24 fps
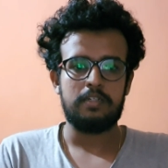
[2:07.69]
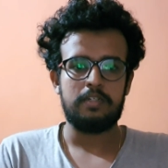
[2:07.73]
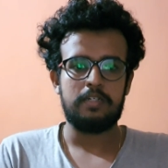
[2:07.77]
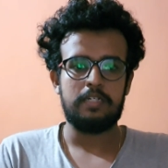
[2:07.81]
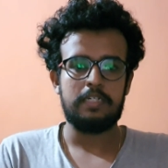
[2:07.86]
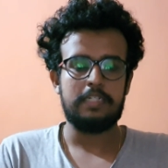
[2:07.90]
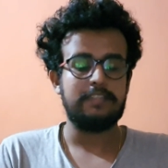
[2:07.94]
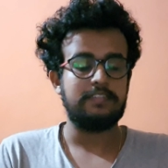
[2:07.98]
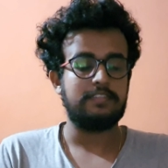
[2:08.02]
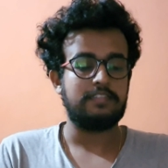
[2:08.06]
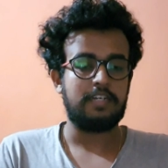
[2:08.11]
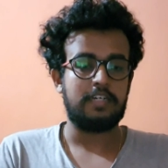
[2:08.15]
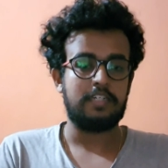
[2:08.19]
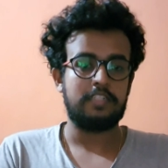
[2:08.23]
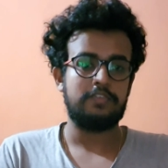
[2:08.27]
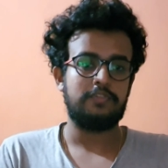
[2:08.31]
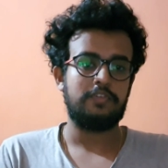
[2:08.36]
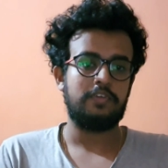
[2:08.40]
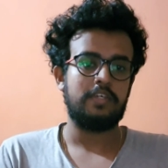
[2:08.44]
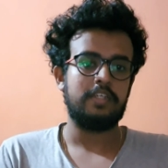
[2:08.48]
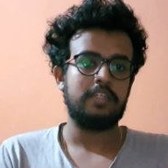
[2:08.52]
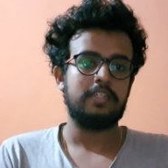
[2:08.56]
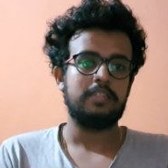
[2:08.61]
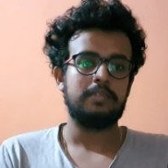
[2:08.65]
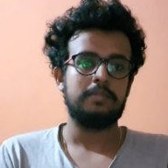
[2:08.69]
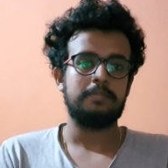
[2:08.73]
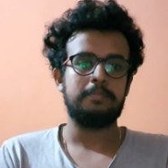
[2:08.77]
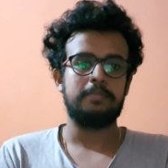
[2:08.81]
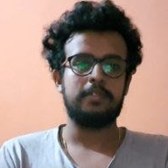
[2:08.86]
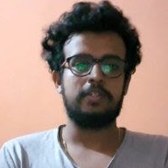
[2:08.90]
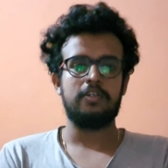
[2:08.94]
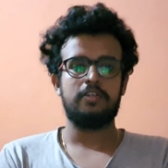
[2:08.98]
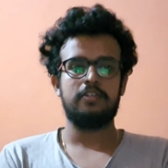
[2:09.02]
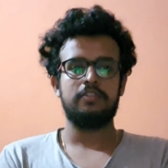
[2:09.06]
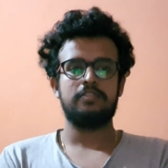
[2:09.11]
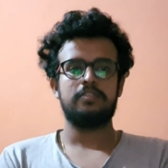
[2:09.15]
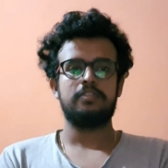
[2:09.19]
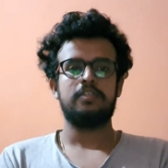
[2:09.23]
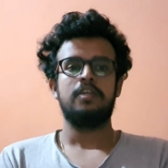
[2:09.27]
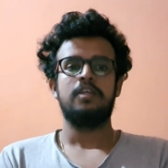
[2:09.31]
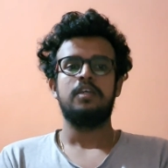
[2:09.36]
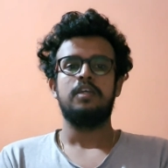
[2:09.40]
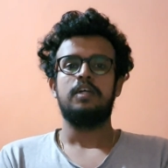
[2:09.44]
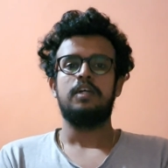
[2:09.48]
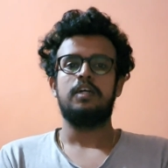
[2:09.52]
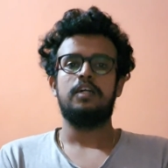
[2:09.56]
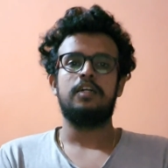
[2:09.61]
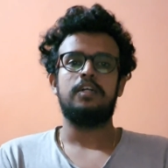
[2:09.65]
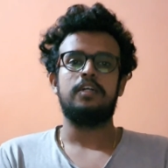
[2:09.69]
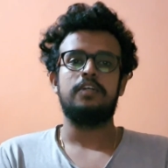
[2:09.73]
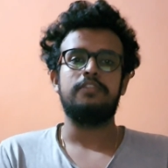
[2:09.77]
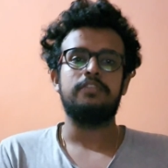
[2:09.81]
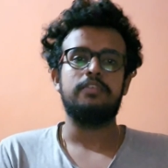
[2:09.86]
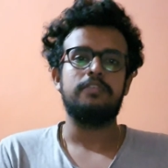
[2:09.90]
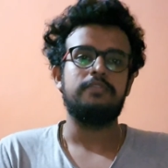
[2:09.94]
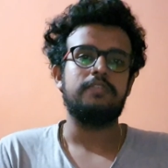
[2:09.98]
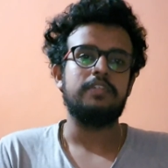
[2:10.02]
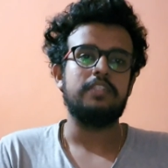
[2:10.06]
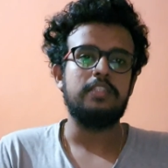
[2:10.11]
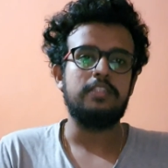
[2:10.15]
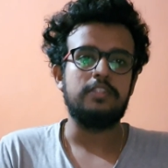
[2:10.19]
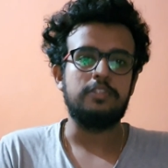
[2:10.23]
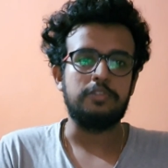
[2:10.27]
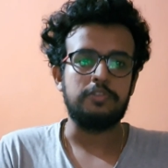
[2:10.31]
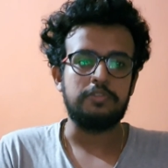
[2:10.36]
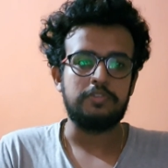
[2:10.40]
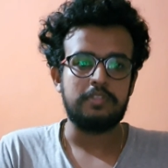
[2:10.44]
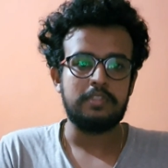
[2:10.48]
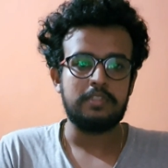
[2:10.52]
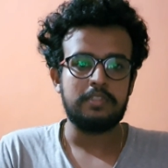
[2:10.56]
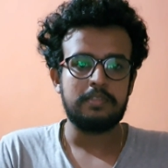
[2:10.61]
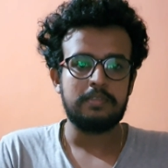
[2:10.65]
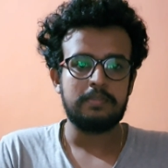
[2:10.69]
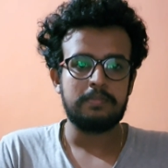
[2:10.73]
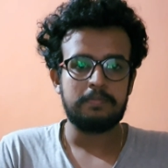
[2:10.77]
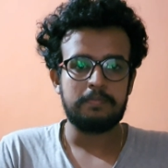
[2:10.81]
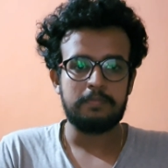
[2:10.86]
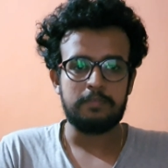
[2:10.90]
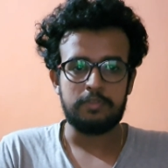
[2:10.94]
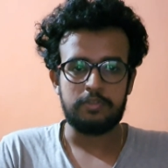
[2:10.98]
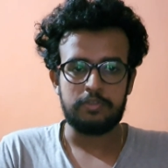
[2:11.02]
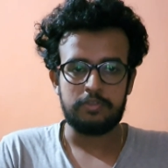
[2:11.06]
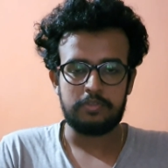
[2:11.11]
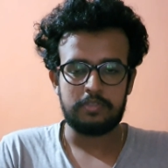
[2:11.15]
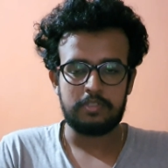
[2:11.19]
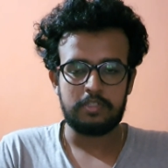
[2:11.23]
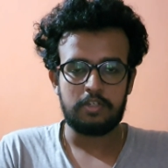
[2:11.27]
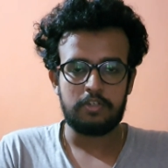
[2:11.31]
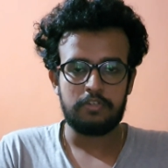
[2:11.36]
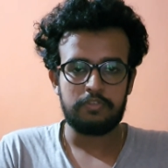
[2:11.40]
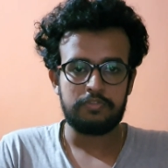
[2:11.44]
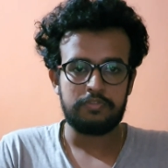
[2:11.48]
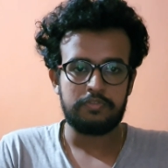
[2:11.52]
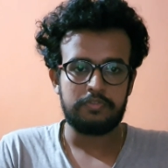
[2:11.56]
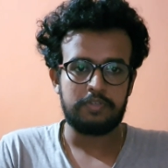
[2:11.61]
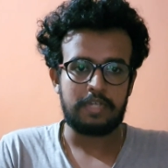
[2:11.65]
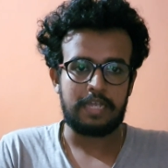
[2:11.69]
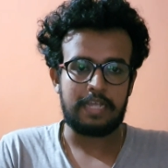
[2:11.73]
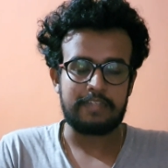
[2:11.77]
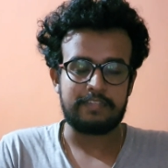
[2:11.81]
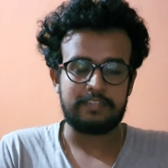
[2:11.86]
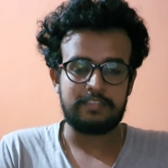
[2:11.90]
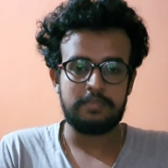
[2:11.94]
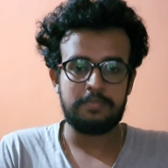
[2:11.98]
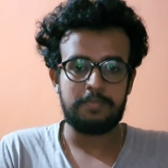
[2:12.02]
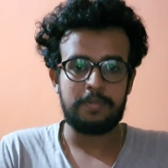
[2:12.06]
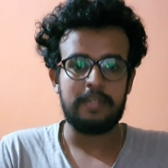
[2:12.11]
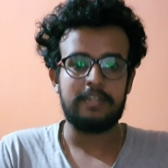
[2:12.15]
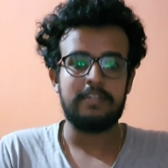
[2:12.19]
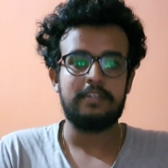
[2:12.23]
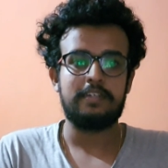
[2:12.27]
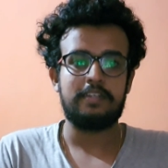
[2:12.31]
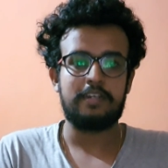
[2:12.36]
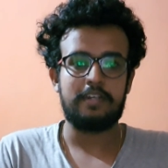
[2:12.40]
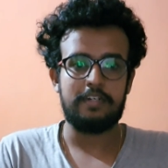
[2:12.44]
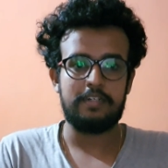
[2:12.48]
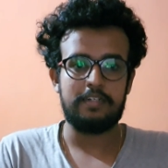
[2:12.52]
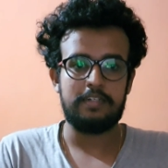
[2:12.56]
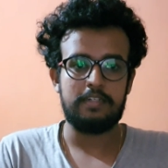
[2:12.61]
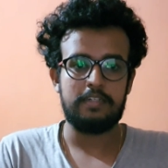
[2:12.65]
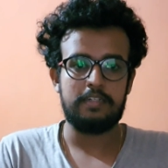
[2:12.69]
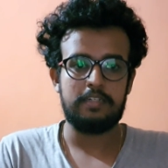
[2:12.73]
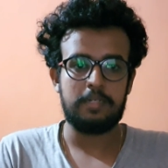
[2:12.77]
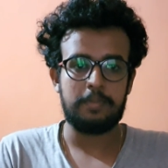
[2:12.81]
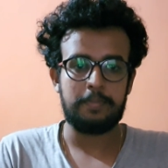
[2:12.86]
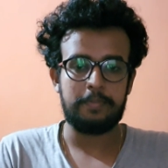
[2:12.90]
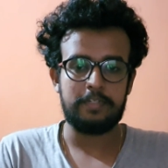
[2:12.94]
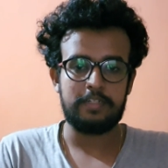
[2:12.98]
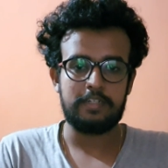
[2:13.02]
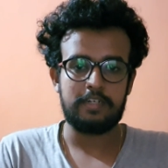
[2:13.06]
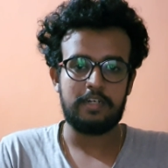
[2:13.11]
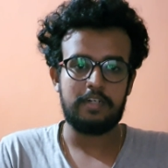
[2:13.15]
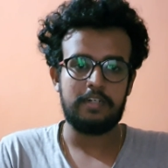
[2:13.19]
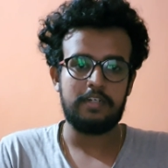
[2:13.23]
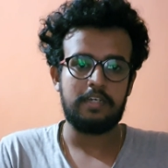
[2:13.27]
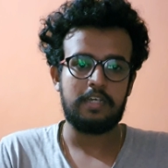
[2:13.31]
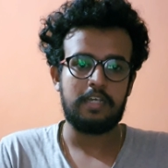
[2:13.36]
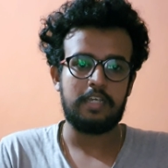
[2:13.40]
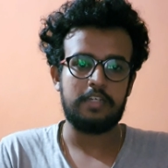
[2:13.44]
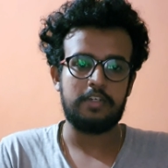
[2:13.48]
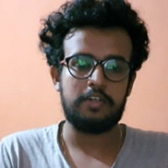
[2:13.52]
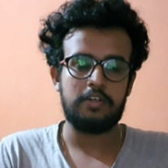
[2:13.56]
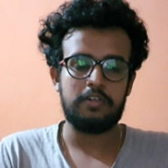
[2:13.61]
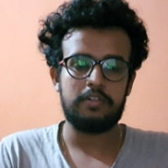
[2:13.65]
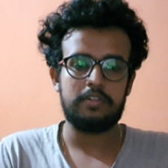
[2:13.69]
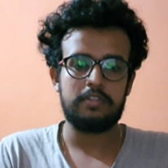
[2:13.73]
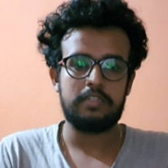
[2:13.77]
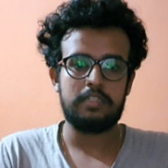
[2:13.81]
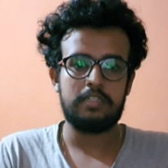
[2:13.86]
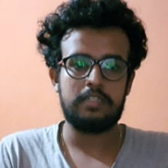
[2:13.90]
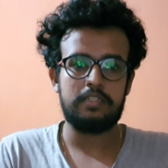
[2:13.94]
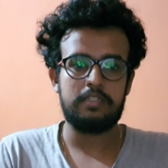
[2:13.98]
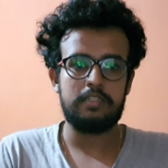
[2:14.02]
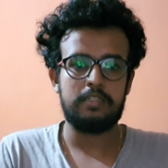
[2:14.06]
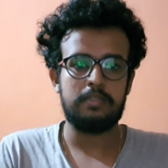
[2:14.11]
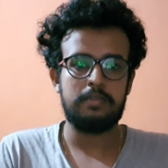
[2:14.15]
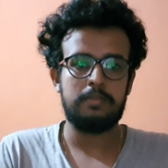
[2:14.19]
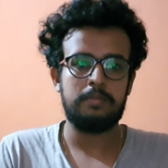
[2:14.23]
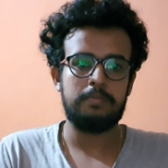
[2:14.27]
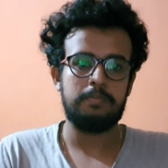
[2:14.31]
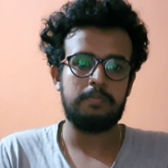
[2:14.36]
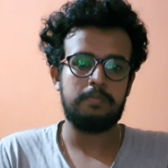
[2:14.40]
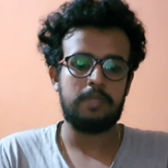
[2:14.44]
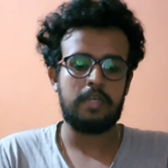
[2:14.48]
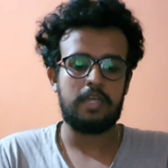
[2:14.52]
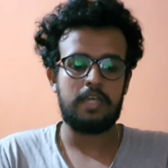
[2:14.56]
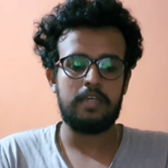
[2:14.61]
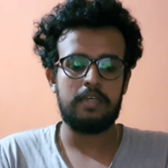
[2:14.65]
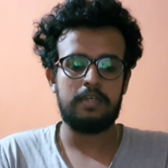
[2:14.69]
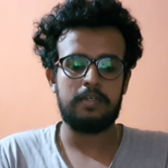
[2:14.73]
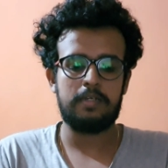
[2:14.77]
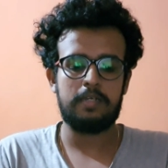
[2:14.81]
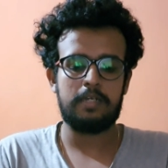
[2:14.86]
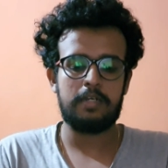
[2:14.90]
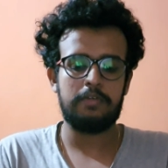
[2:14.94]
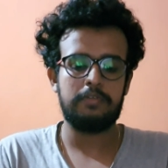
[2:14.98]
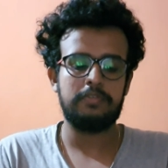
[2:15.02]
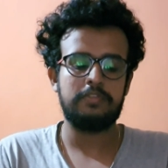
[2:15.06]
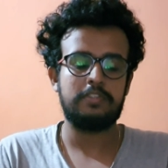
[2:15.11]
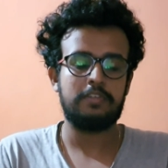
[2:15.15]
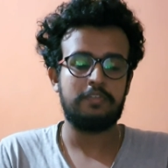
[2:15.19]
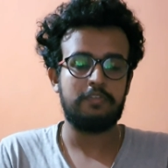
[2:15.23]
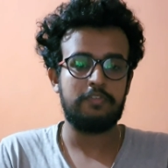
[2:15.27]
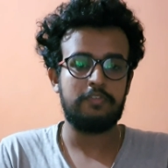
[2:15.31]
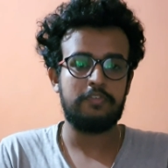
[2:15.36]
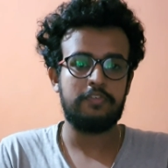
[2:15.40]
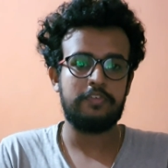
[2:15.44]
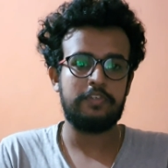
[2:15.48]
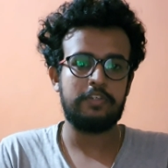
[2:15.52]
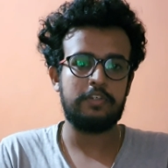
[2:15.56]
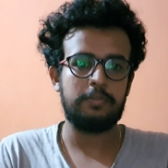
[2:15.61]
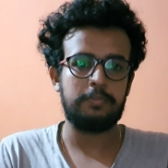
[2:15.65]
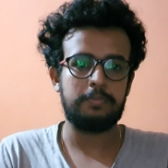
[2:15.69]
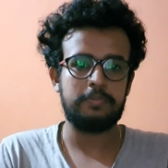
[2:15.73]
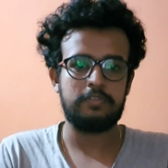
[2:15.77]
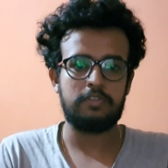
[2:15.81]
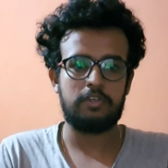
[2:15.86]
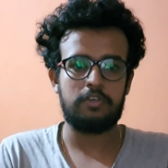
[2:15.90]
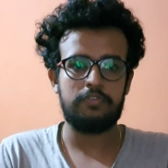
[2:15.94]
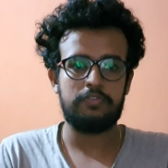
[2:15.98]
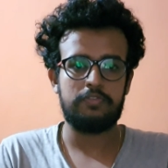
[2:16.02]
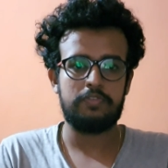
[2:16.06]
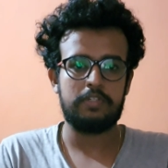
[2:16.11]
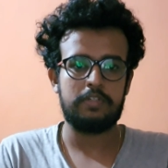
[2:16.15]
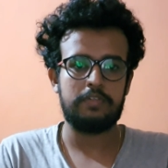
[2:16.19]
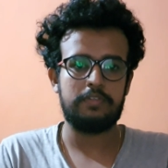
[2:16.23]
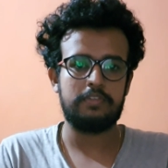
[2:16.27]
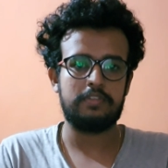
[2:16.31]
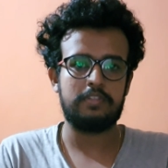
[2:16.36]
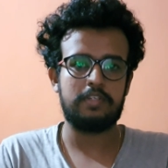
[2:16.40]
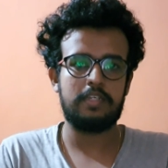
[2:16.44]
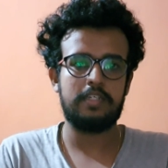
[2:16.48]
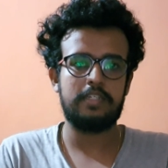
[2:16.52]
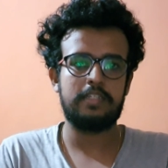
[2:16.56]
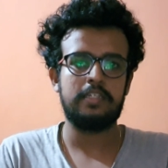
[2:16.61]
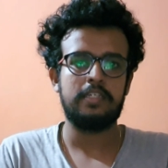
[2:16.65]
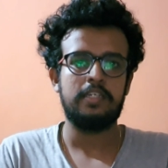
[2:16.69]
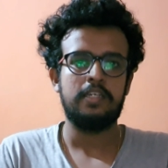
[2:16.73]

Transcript: It is satisfying, because with using of Axis Bank debit card, I got around 750 rupees off. It was like